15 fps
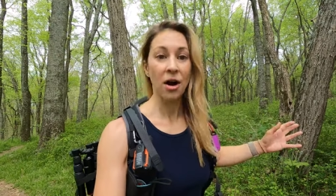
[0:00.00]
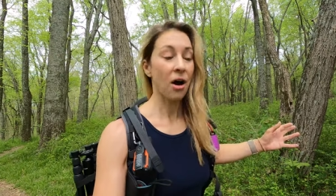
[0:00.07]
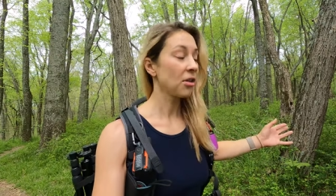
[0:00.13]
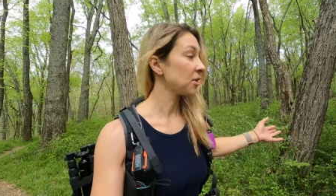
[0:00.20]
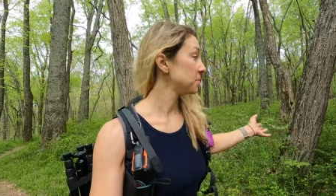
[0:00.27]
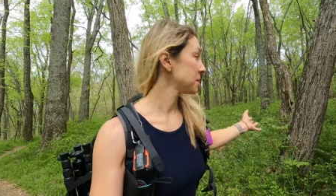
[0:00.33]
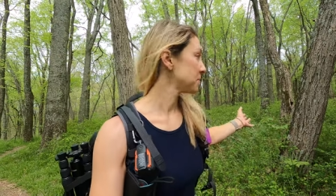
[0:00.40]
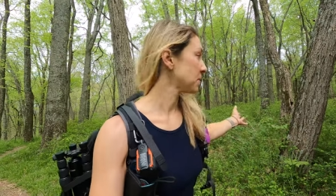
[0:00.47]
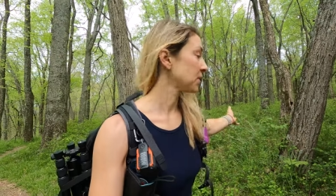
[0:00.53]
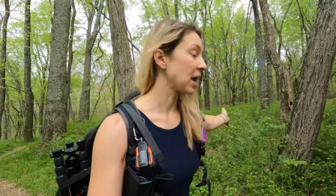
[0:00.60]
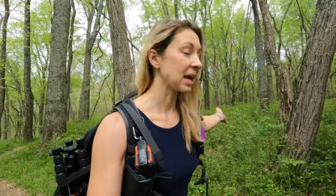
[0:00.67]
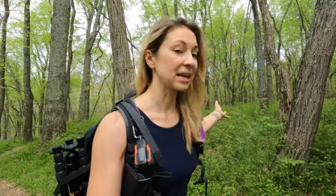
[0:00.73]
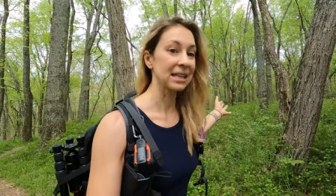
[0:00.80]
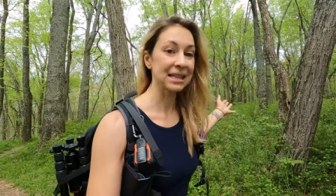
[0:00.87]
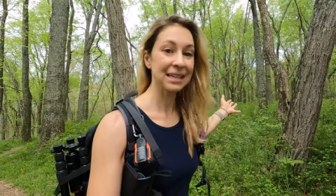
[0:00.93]
all the people
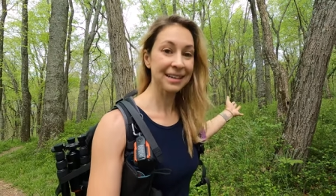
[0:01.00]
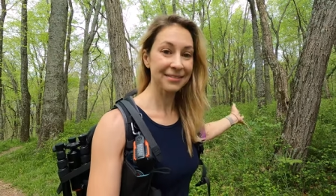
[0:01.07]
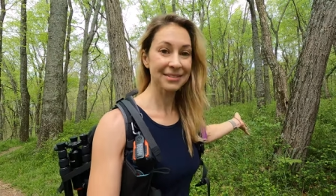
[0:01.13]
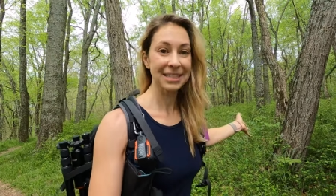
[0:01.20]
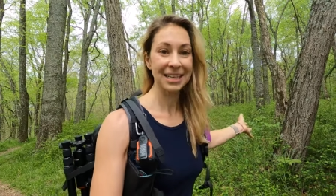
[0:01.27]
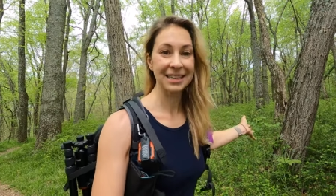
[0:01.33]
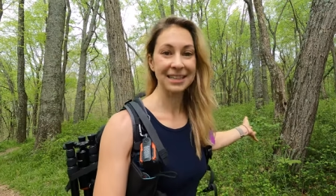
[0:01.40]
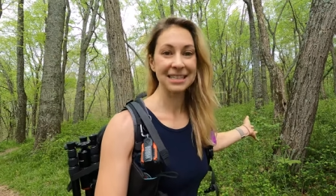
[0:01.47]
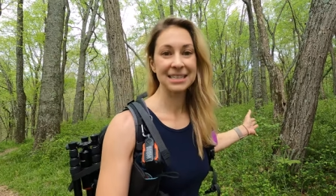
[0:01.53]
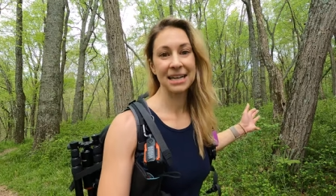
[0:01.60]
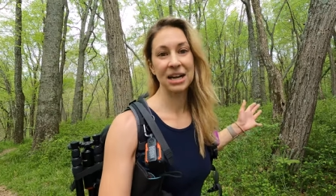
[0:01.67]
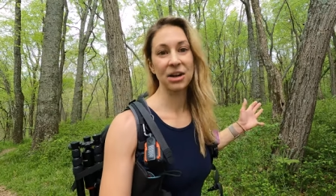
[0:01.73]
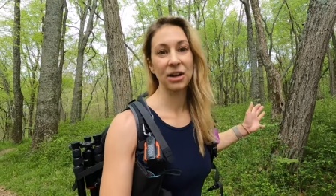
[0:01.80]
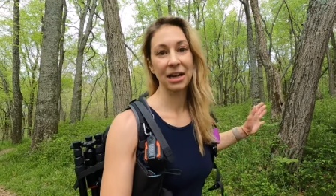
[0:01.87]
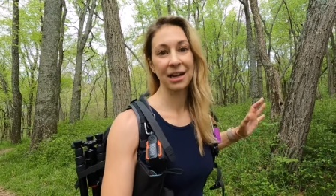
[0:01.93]
that lived in this
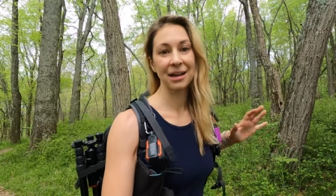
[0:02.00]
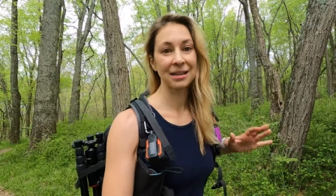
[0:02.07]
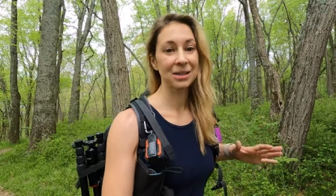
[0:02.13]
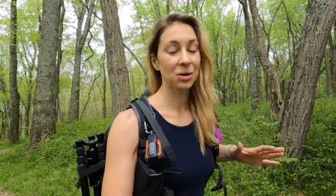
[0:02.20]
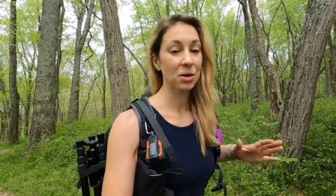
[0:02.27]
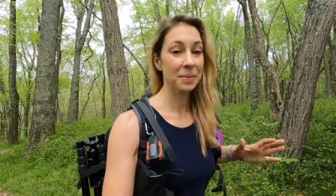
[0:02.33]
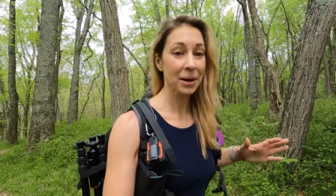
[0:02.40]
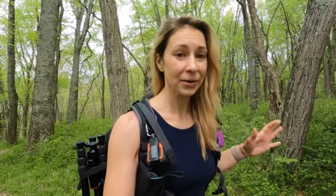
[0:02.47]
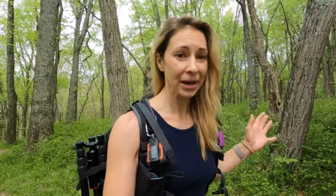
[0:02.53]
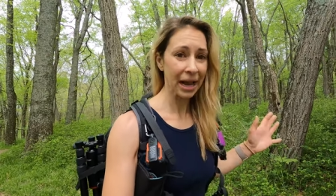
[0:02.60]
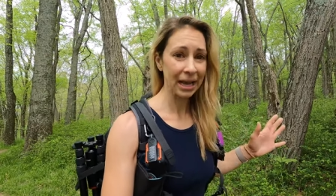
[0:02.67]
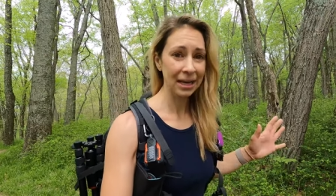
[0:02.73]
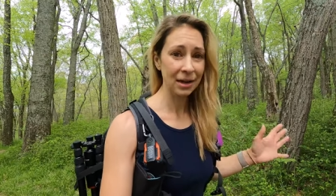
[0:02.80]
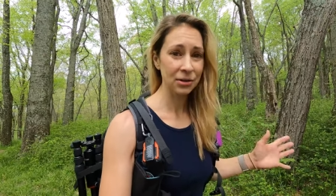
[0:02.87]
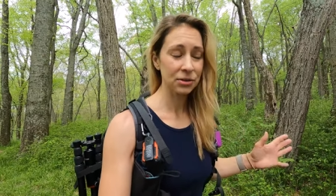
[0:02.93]
area. And there were about
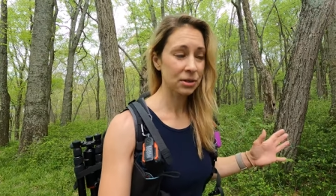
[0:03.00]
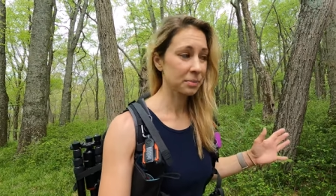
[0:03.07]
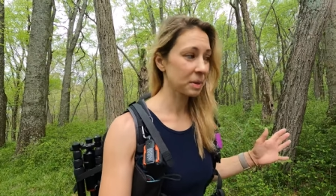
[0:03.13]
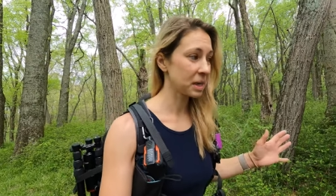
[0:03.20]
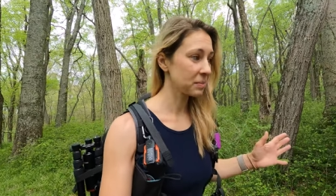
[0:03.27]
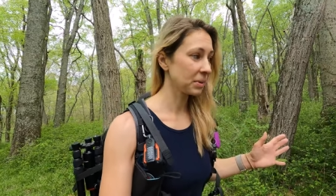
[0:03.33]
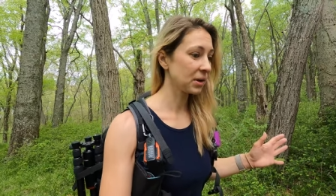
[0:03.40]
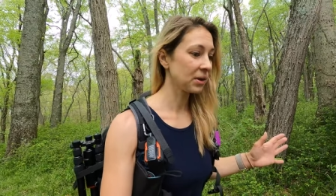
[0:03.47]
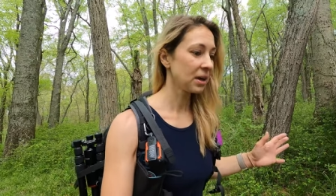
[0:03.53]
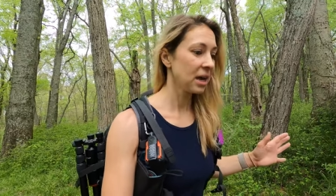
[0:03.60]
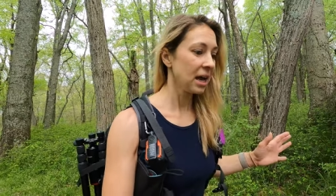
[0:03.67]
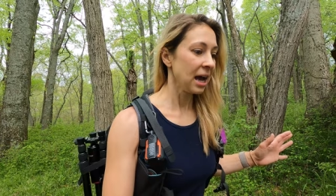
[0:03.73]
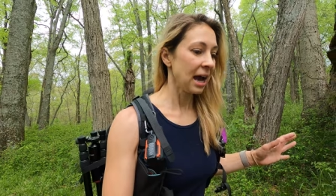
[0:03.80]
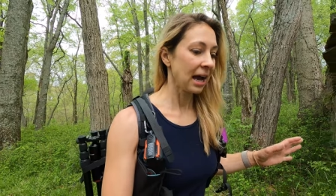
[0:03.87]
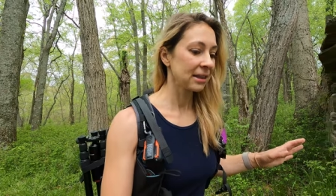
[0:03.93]
800 people,
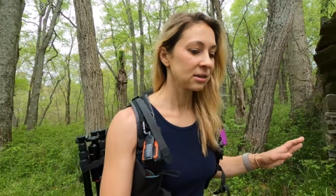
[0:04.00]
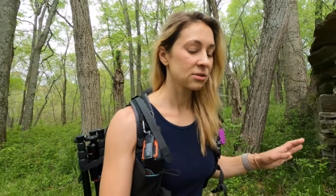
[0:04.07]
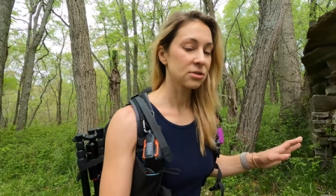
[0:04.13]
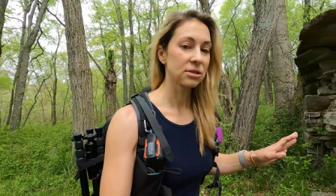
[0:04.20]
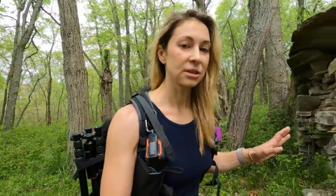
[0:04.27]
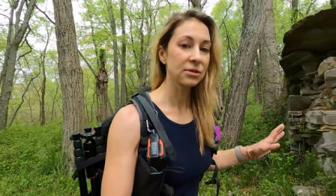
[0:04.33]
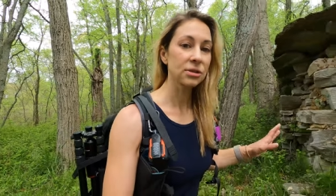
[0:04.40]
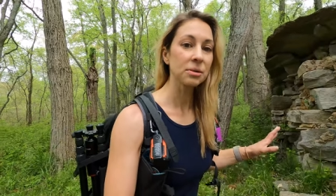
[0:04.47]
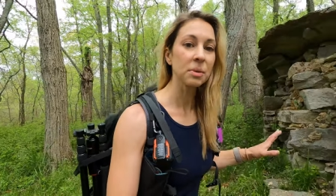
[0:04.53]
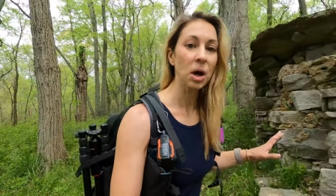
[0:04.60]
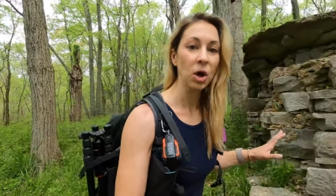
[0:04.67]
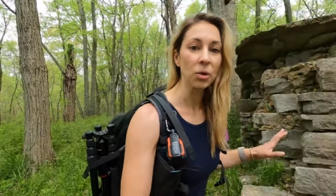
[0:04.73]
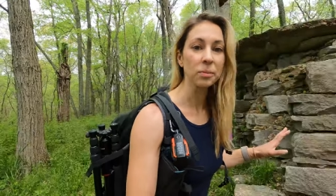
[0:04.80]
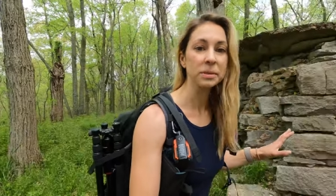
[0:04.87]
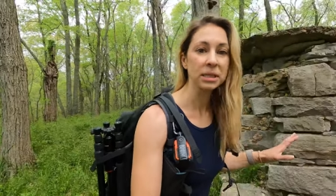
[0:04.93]
and there's still some
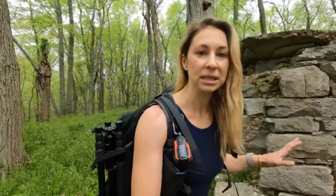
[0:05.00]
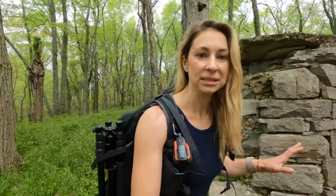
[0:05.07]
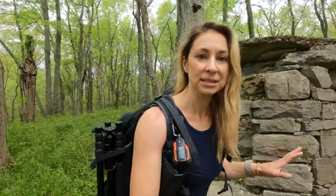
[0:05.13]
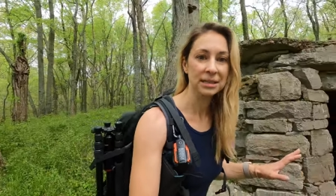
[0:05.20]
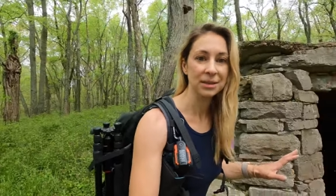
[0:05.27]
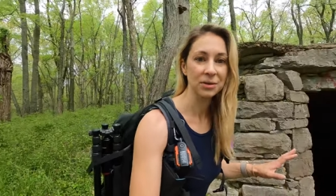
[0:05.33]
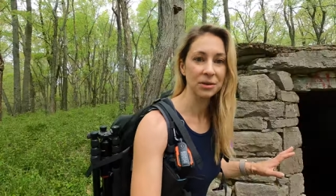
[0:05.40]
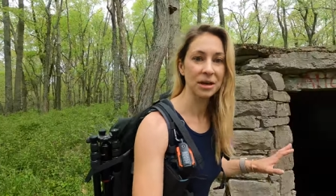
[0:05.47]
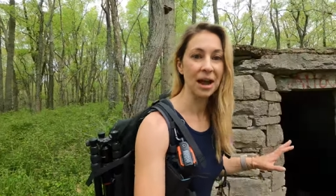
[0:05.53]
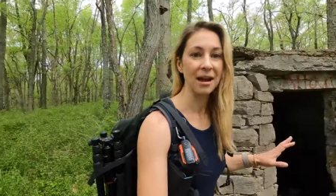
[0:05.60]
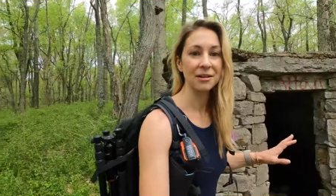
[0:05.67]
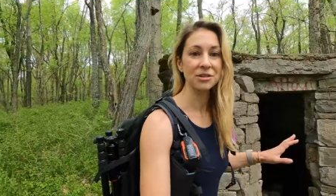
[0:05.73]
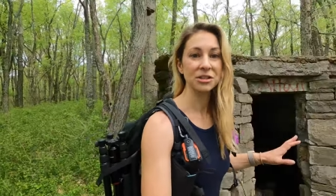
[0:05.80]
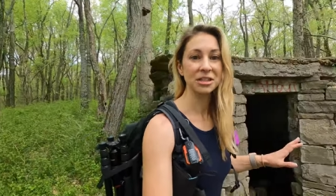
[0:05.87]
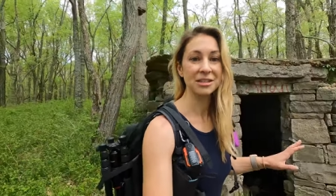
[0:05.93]
home sites that you can
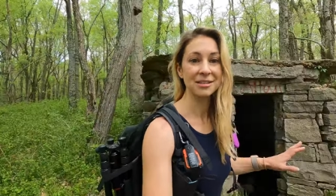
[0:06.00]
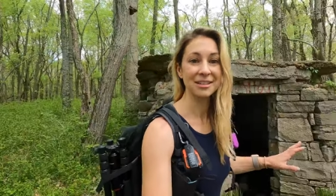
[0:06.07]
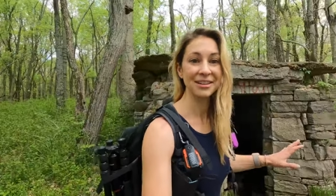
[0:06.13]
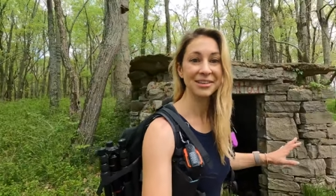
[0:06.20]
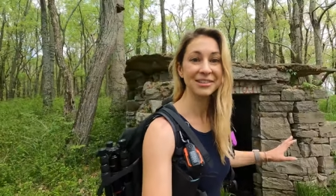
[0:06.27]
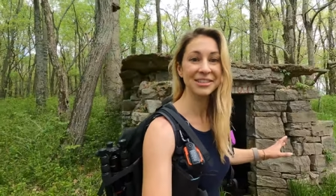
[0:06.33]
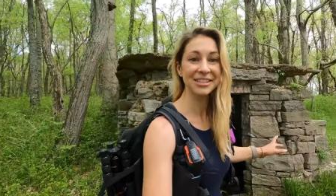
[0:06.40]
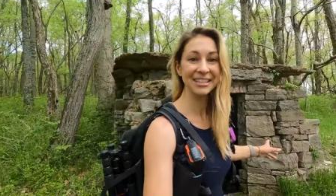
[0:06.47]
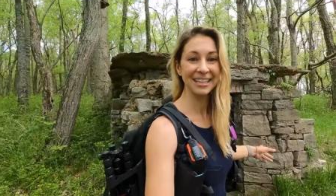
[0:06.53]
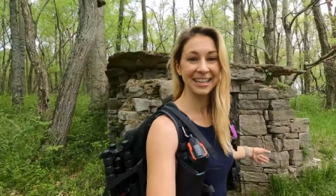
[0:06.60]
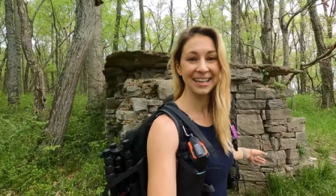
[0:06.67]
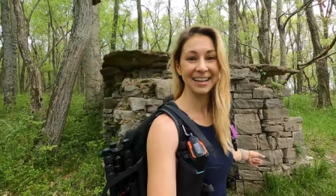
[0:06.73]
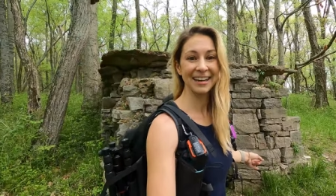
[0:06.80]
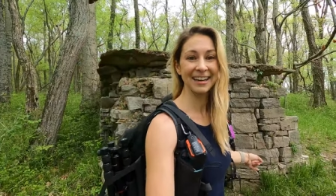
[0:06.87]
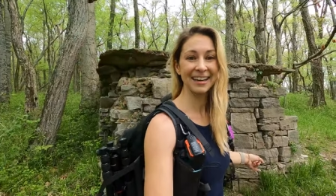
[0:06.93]
actually still
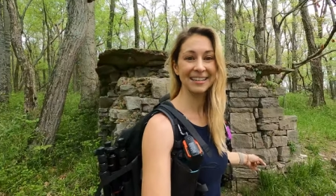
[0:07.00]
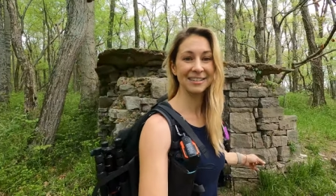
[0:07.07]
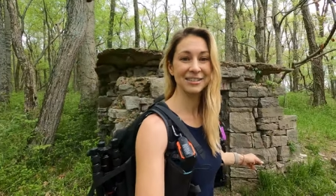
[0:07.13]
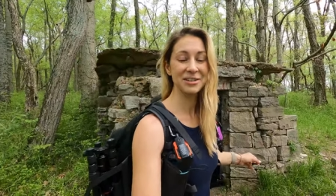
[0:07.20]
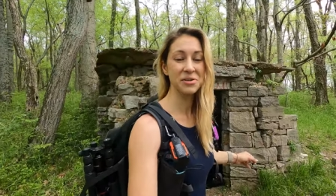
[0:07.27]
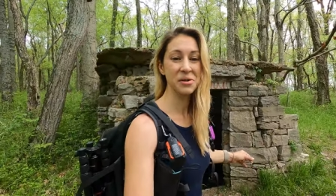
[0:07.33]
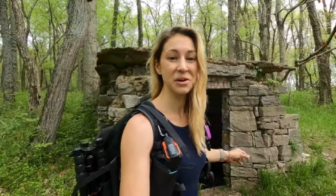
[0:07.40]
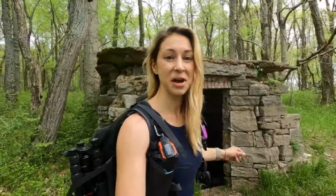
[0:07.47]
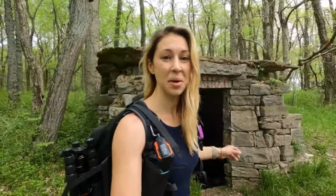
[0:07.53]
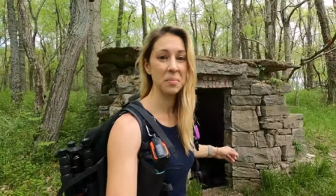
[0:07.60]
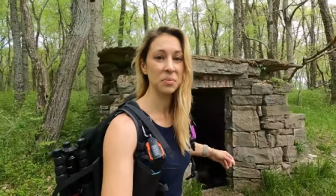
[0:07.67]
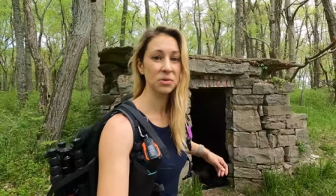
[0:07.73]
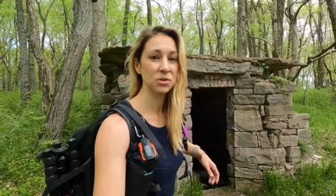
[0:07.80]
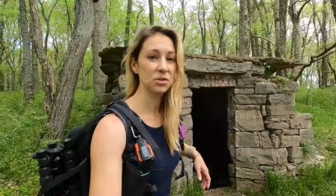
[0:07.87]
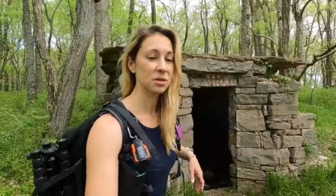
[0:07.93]
see as you
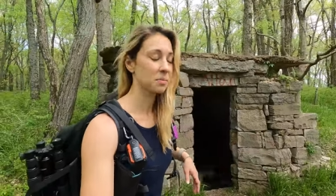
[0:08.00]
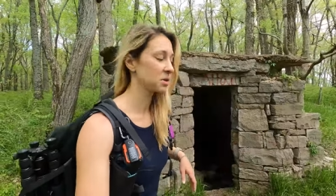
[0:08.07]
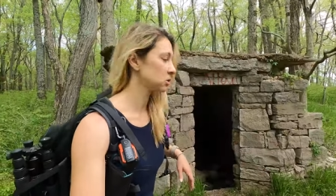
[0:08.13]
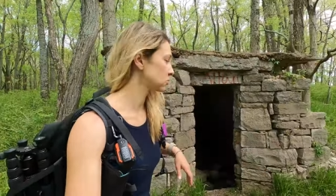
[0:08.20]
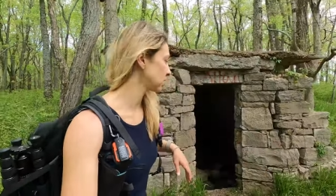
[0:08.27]
come through some of the